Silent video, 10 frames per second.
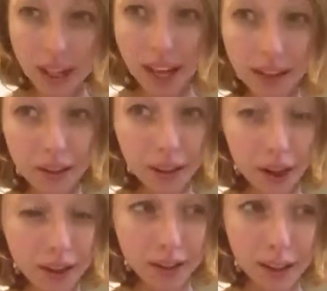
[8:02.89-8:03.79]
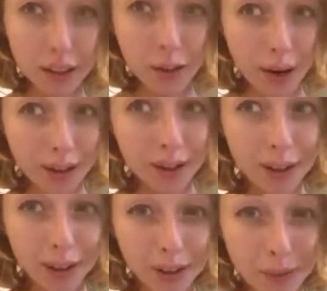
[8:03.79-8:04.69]
And honestly, squats
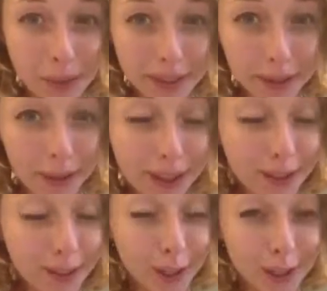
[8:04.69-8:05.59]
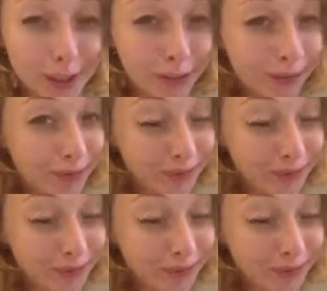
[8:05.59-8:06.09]
are a girl's best friend. So